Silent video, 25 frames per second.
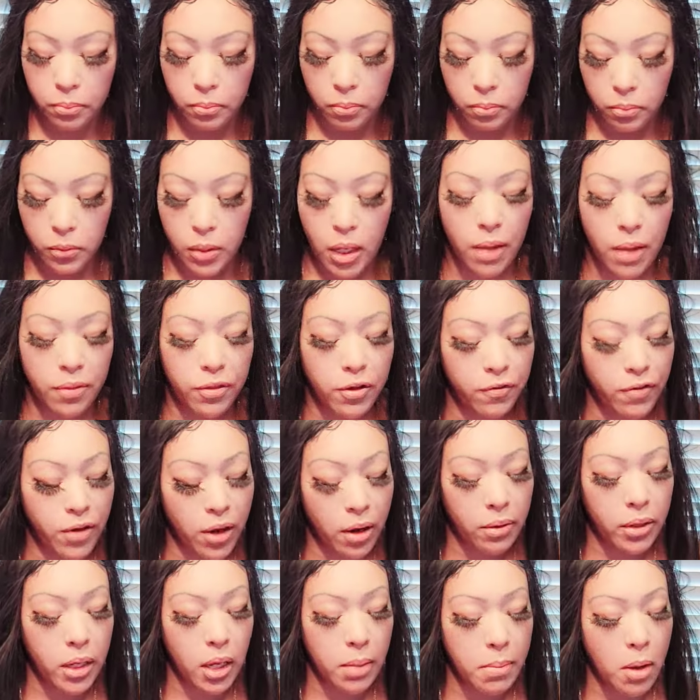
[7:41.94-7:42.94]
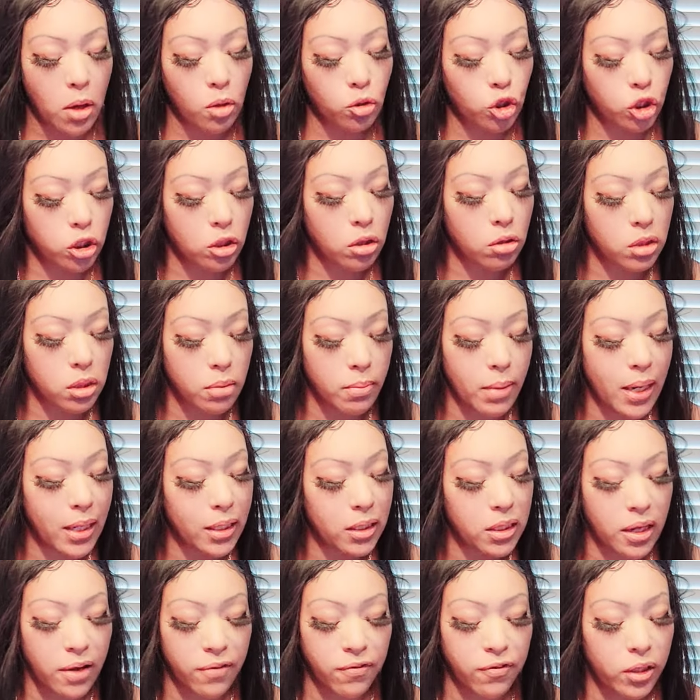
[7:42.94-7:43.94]
Yeah, they're very emotional.
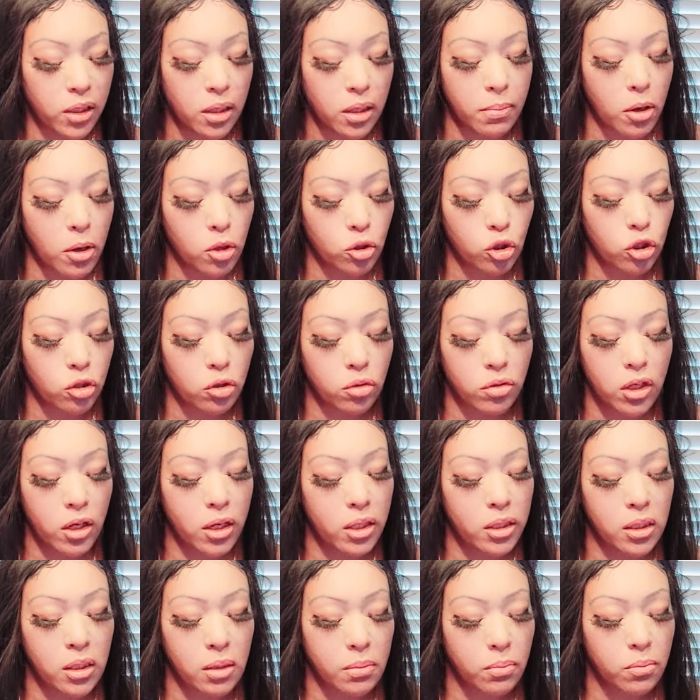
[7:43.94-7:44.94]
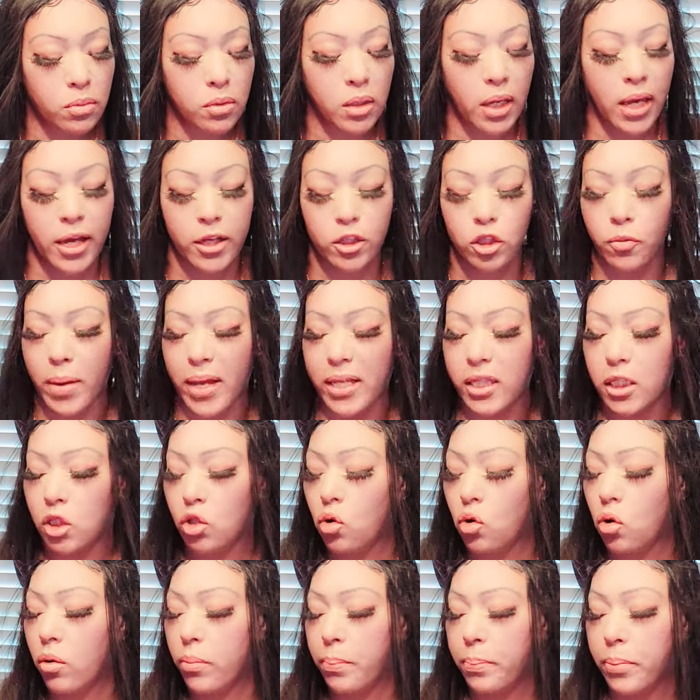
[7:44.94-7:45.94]
Somebody's definitely emotional. There's some Cancer, Pisces,
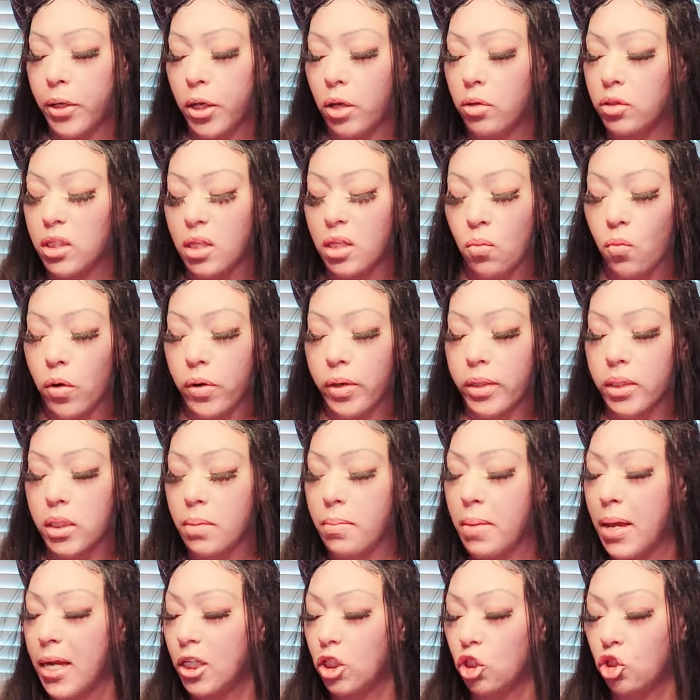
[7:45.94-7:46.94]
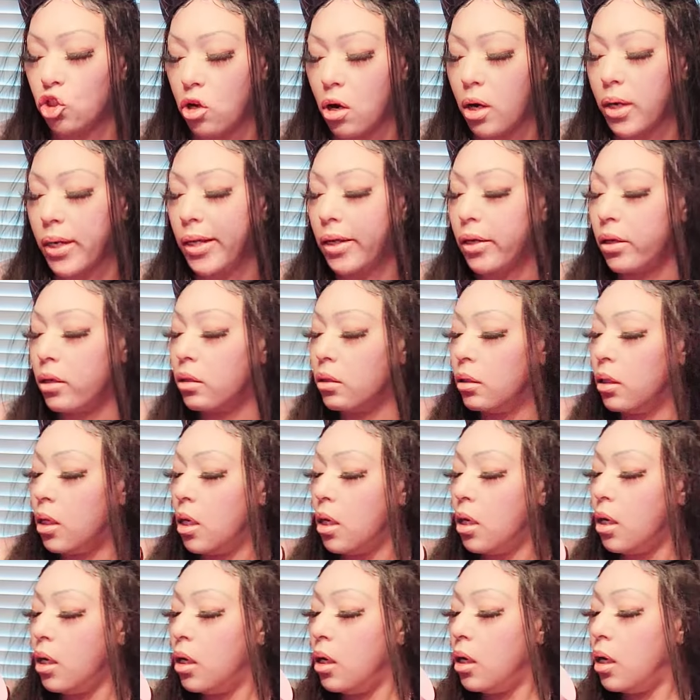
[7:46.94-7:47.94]
Scorpio somewhere in somebody's chart here
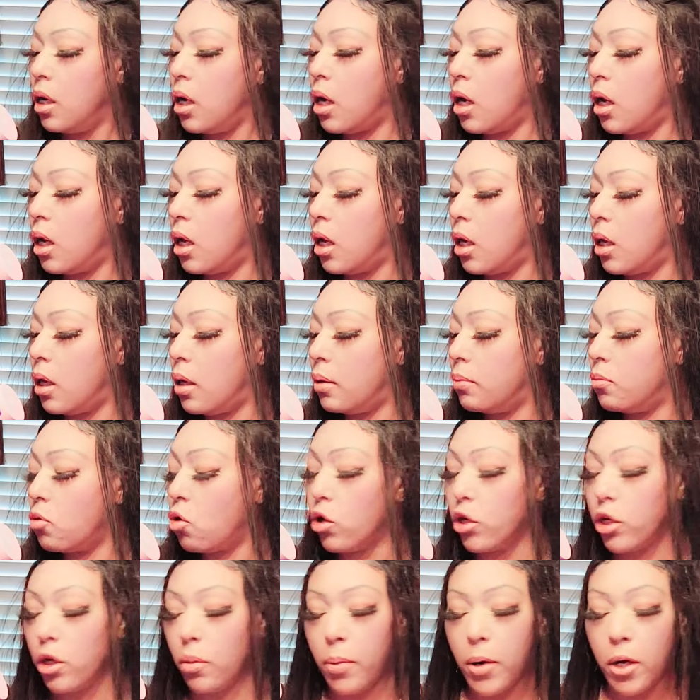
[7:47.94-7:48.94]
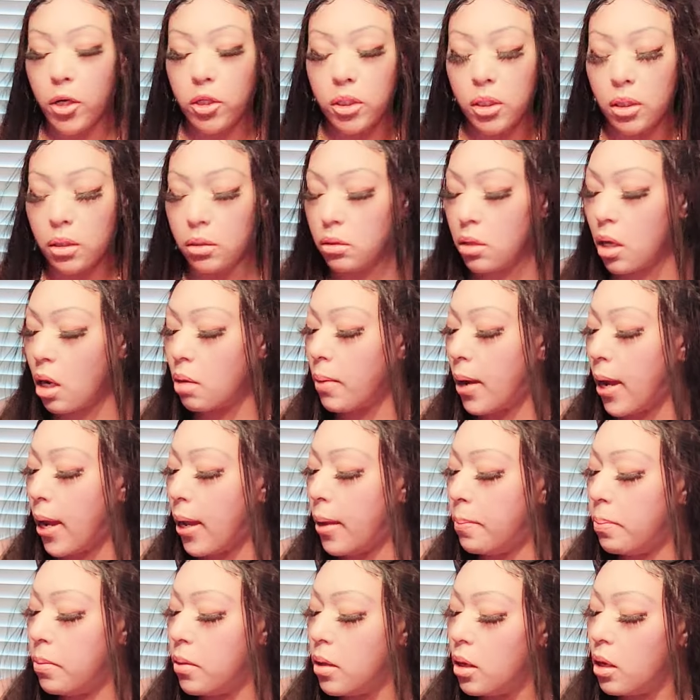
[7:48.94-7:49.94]
um, or your person. All
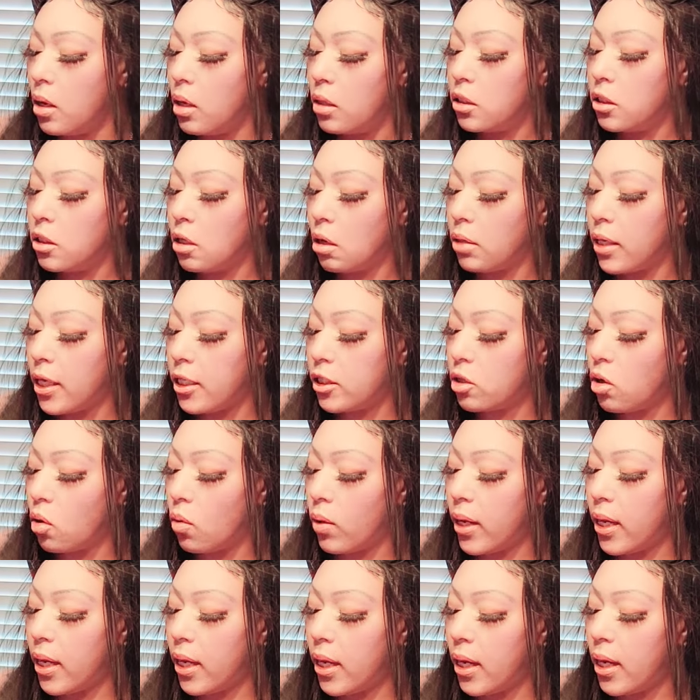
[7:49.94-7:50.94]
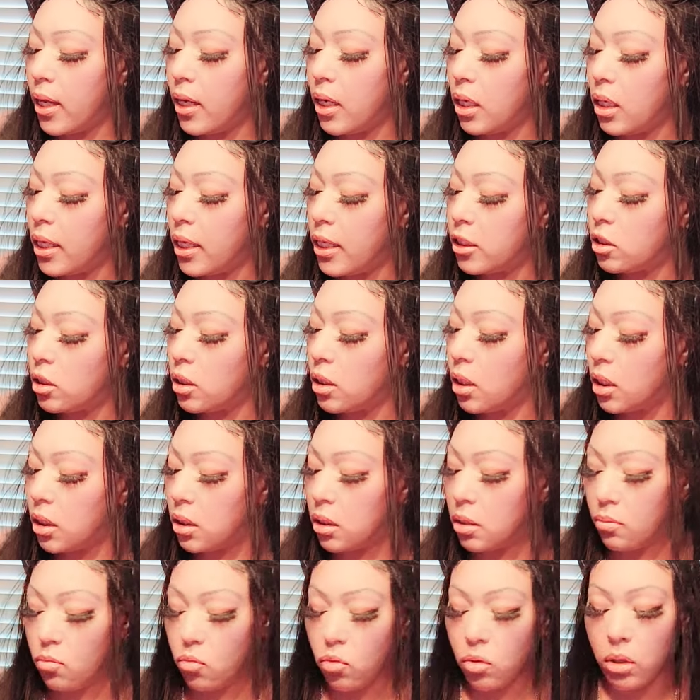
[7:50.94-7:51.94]
right. So let's go ahead and let's get
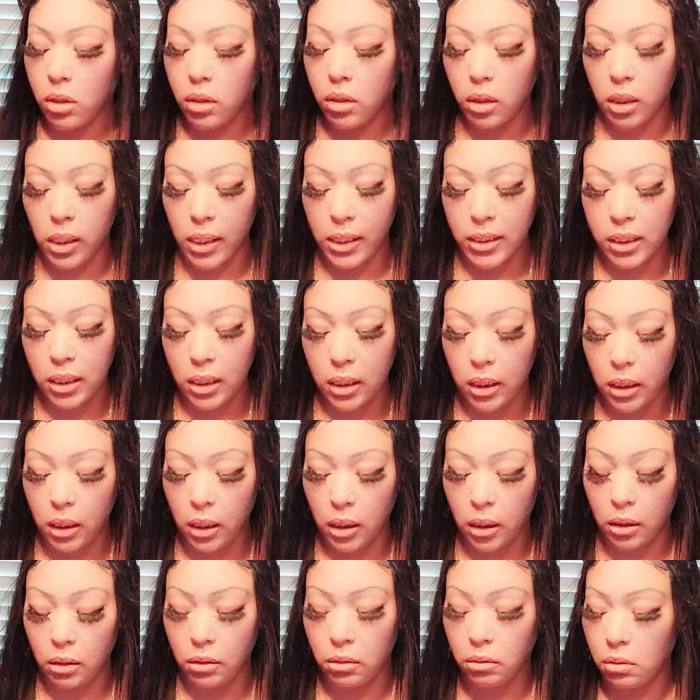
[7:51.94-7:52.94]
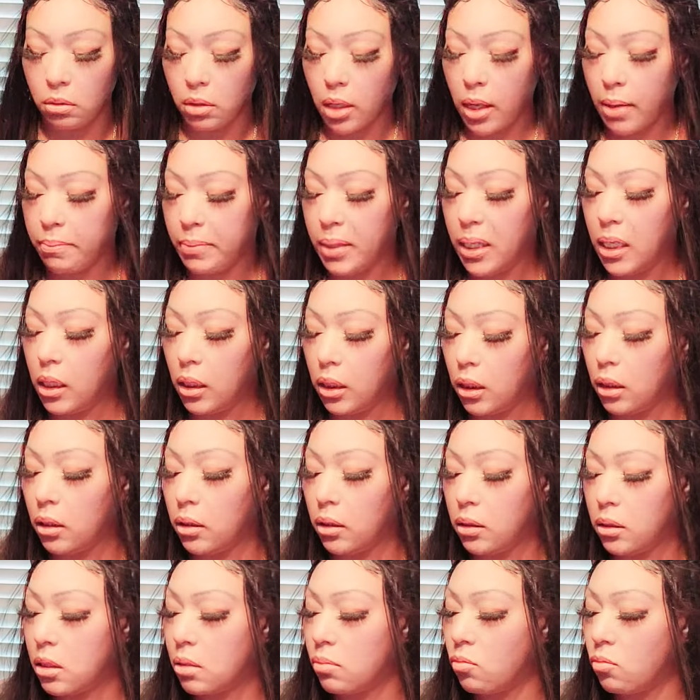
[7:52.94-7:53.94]
some more. Let's glean. Let me
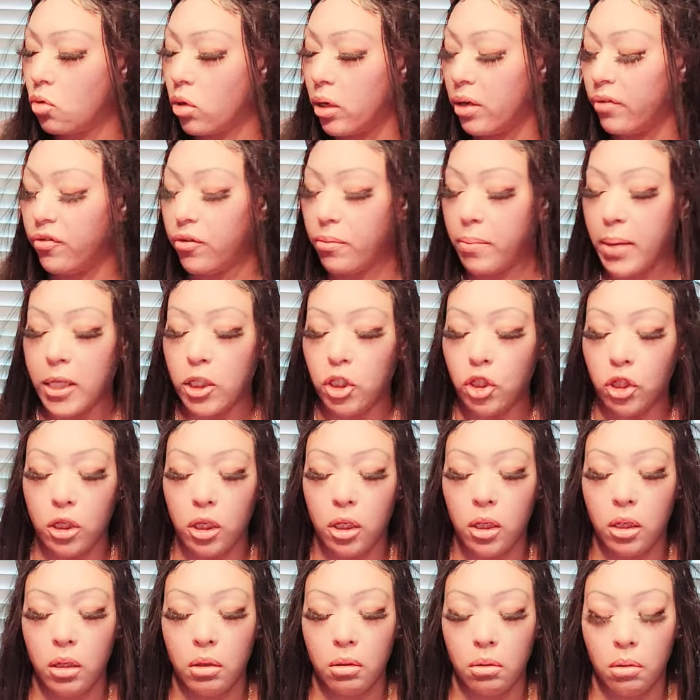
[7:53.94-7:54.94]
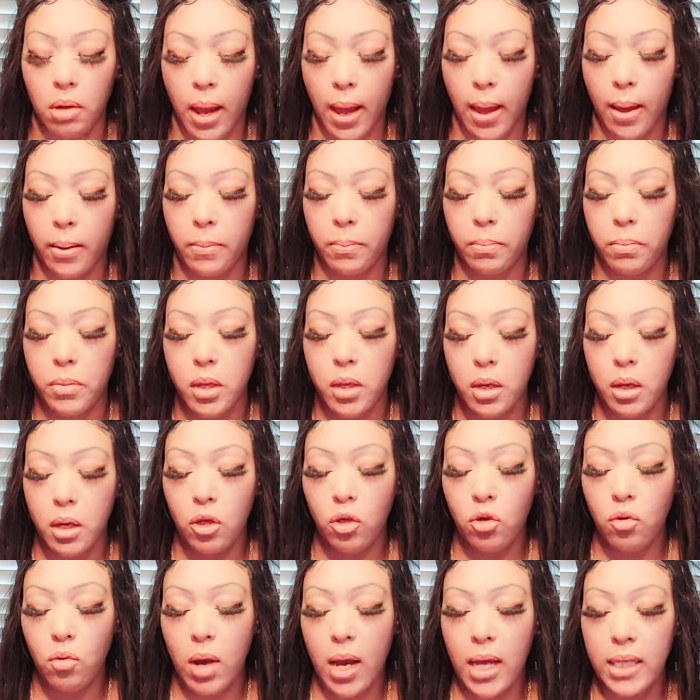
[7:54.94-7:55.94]
glean some more information here. Okay.
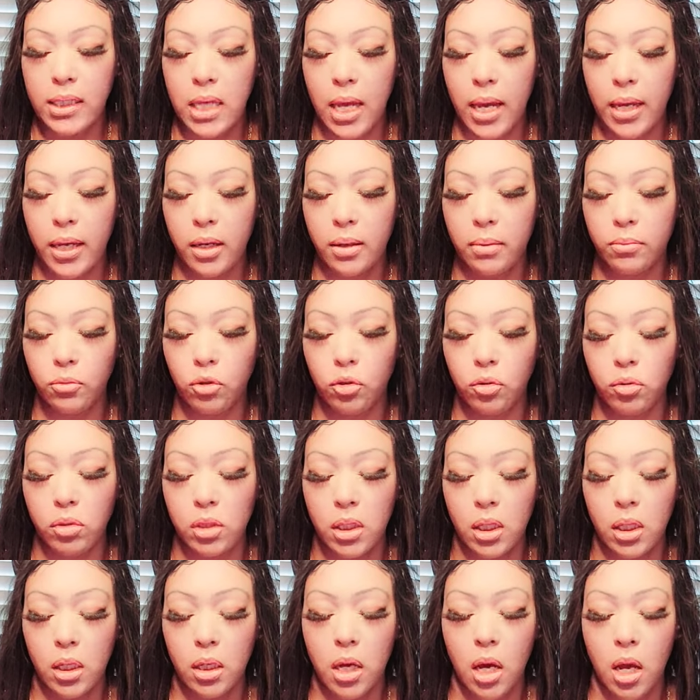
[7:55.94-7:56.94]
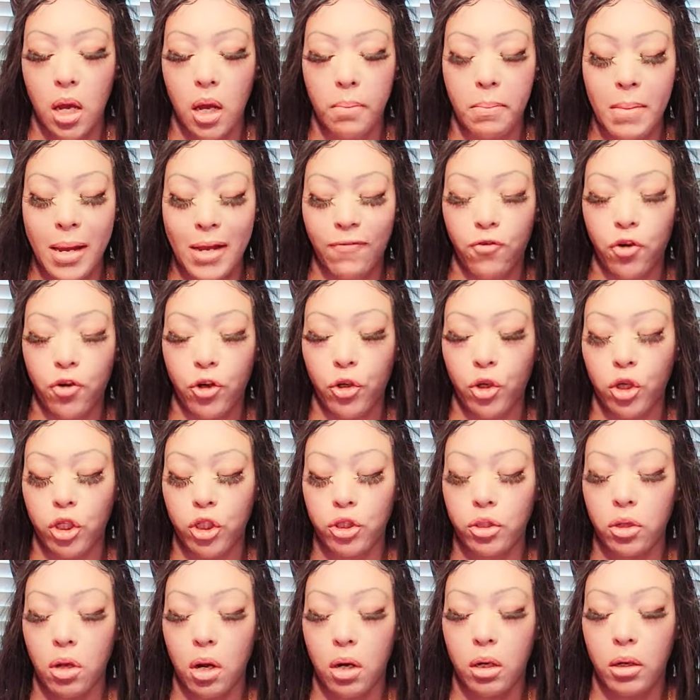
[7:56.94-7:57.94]
You guys, I am using um, my, for your
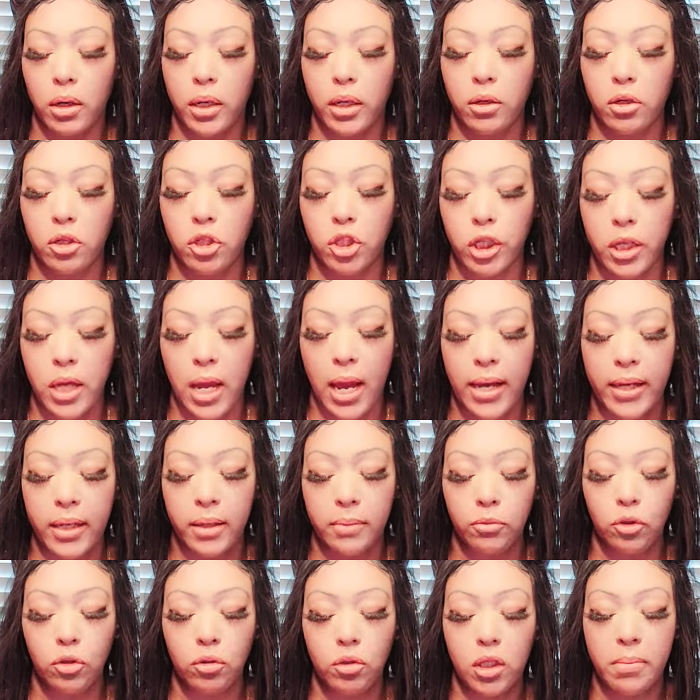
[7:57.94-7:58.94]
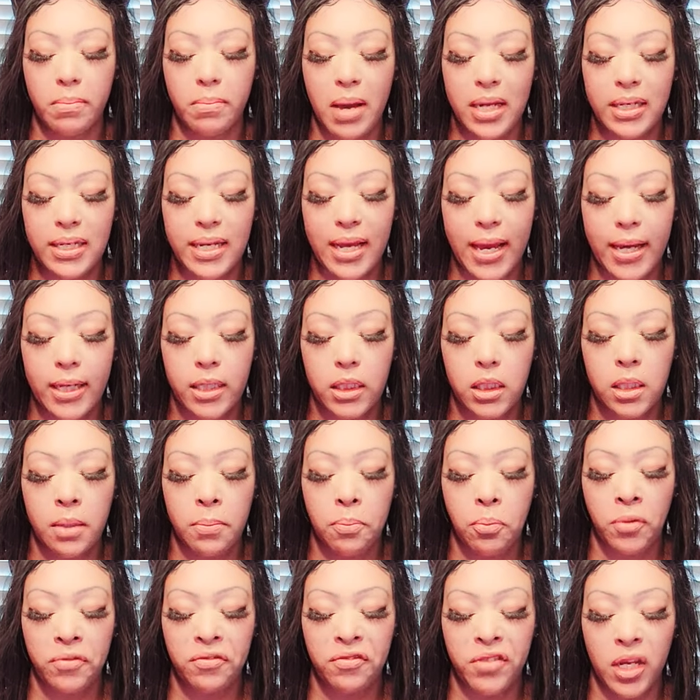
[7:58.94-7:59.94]
starter energy. I am using my deck,
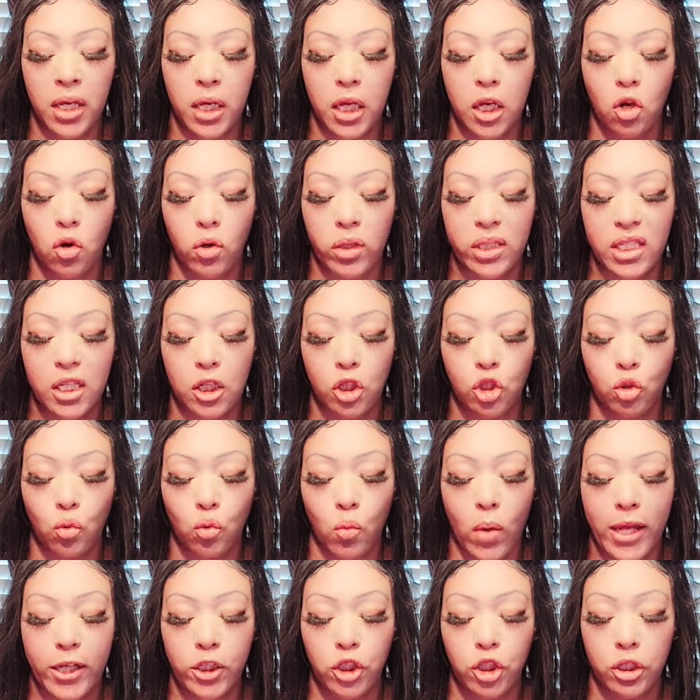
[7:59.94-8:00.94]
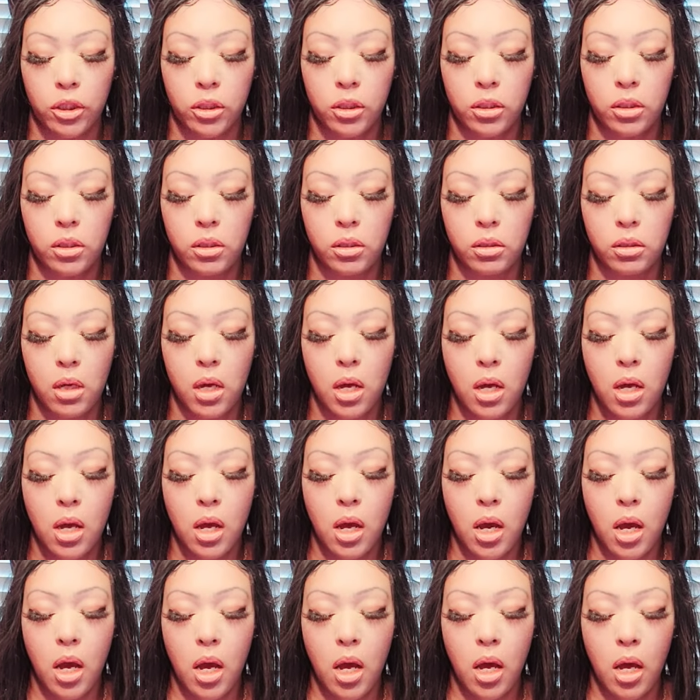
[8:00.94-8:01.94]
Sip with Nikki on Situations.
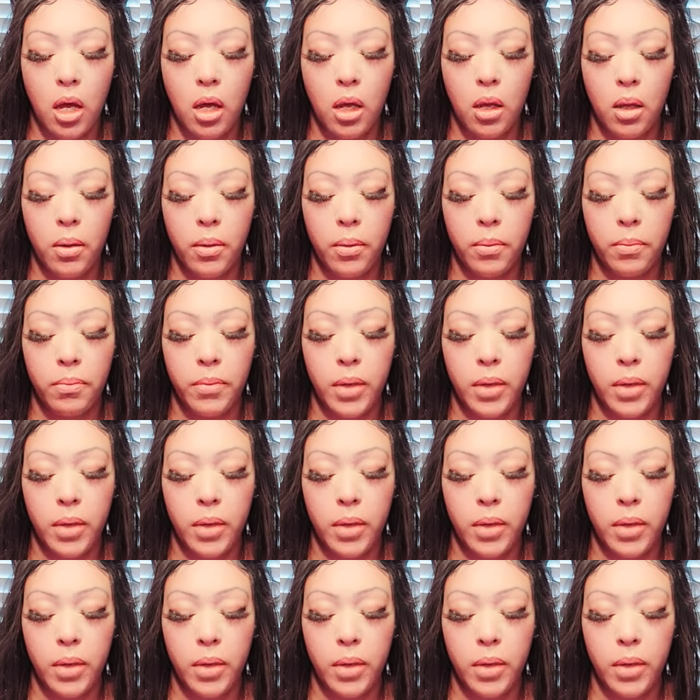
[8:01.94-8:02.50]
Um,